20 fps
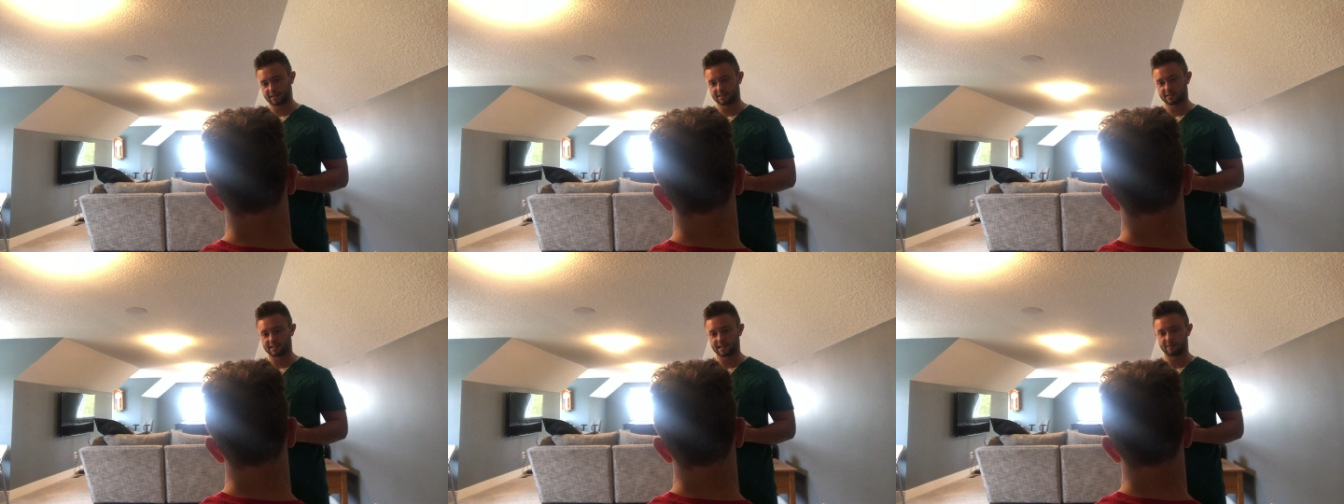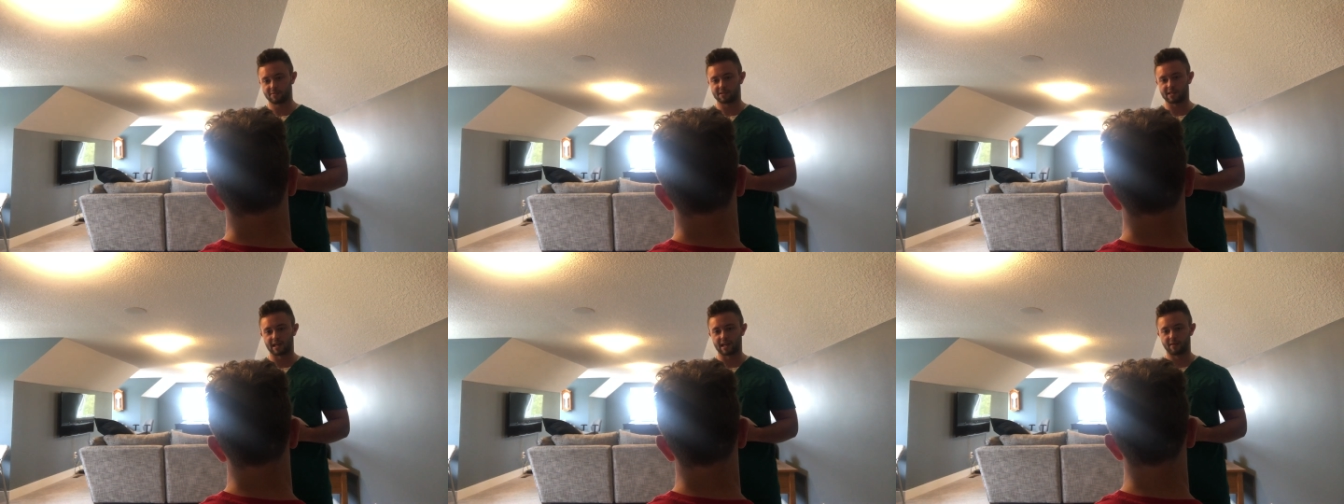at the
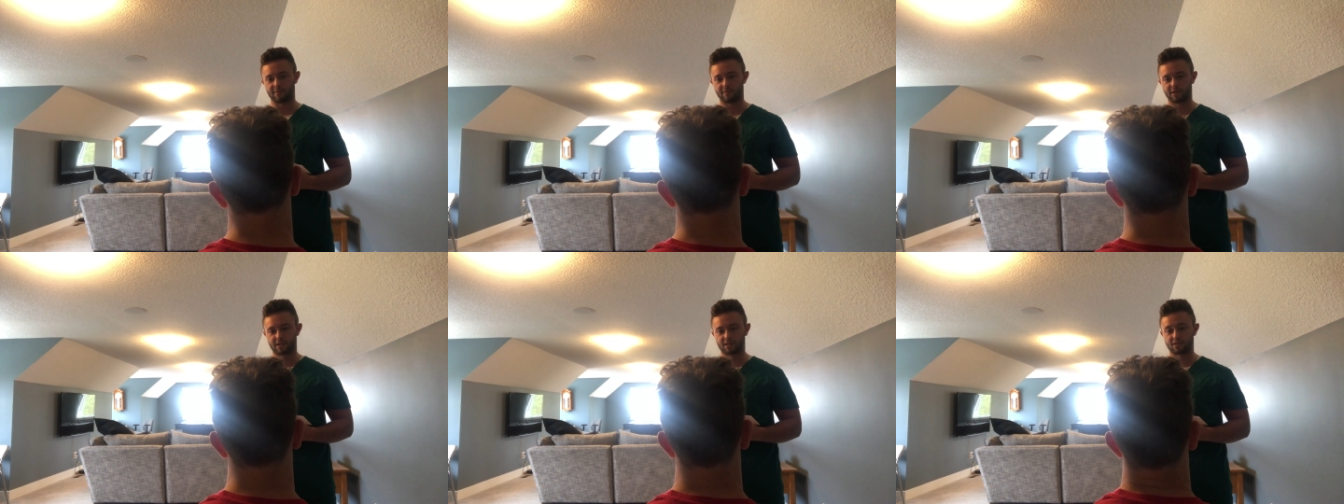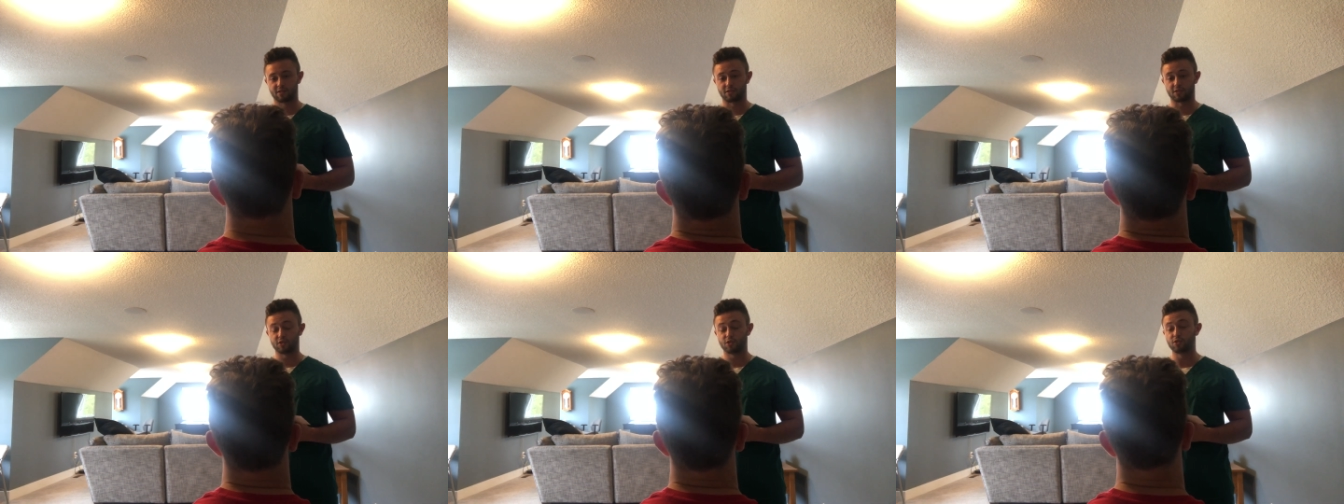same time,
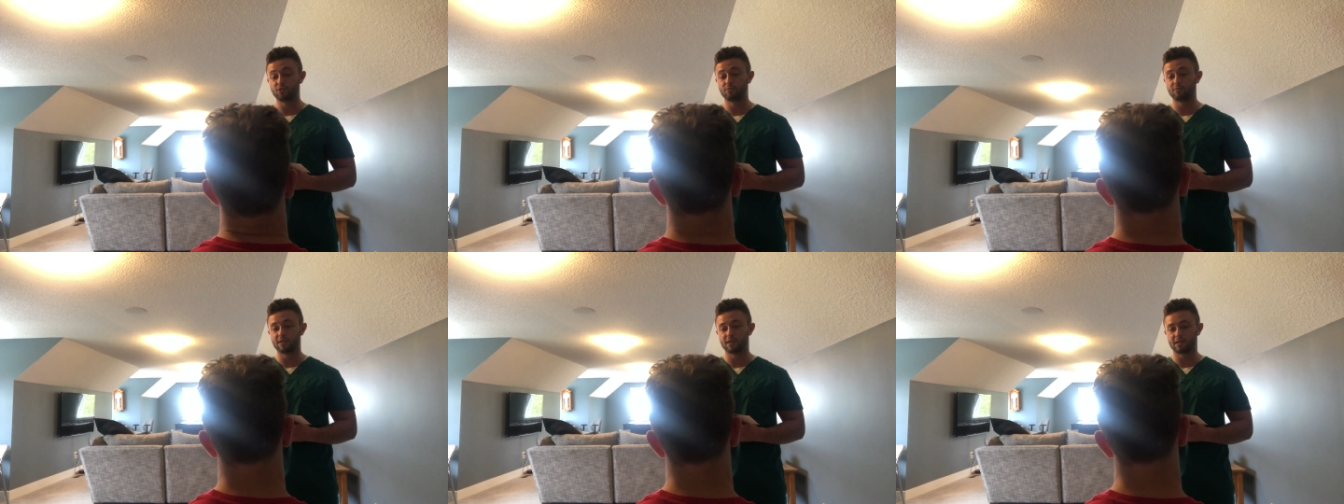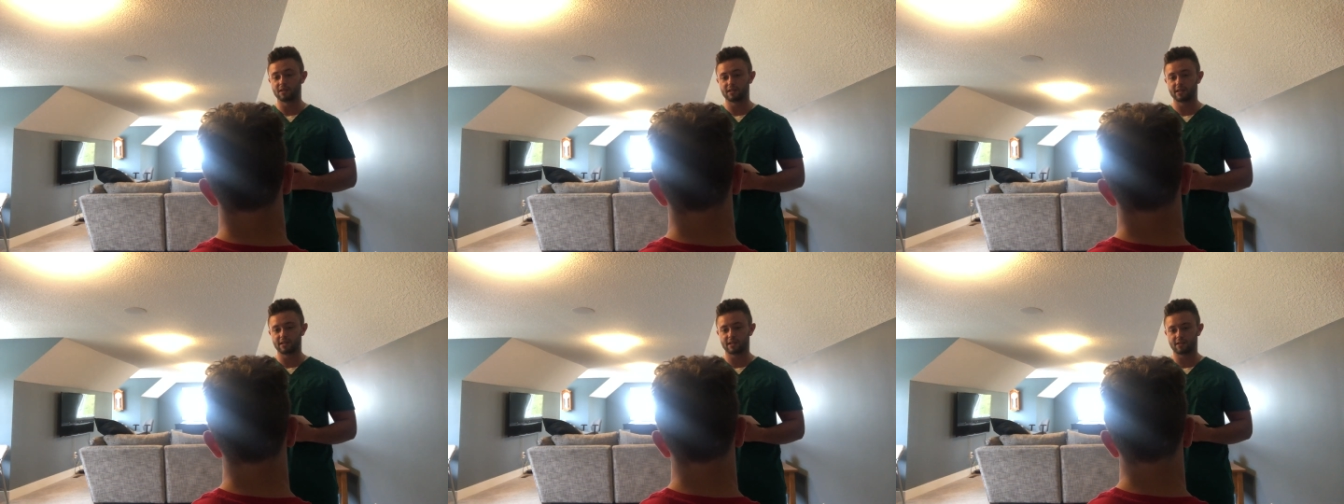administer 2
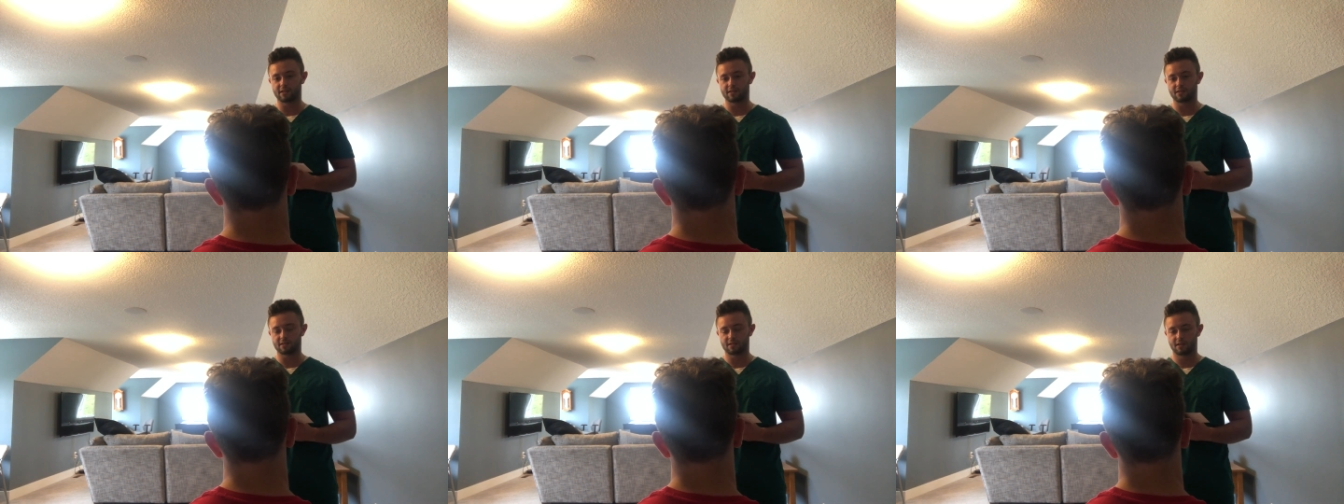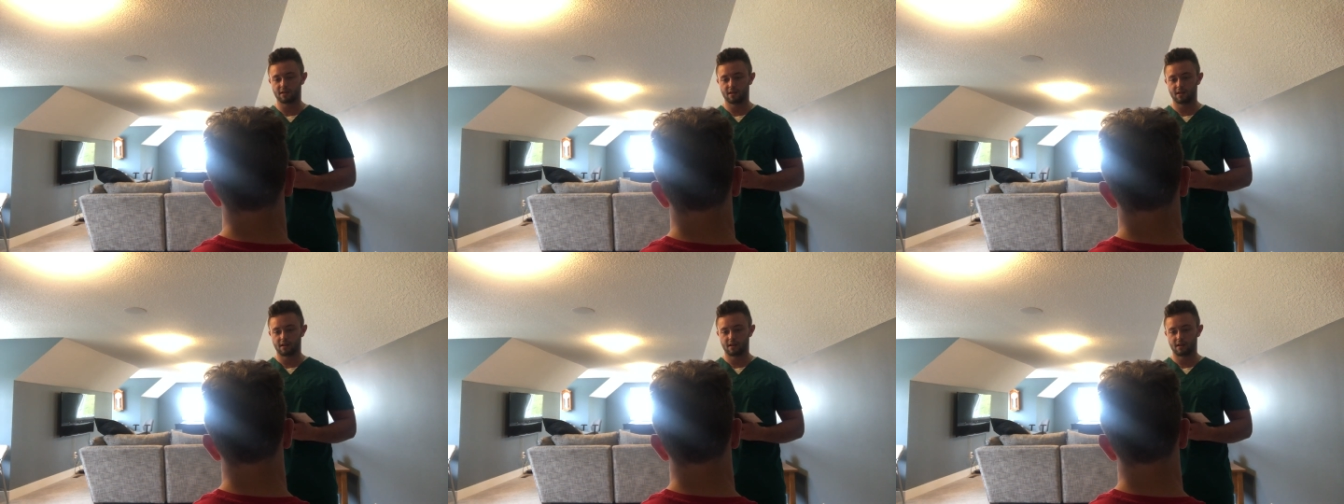milliliters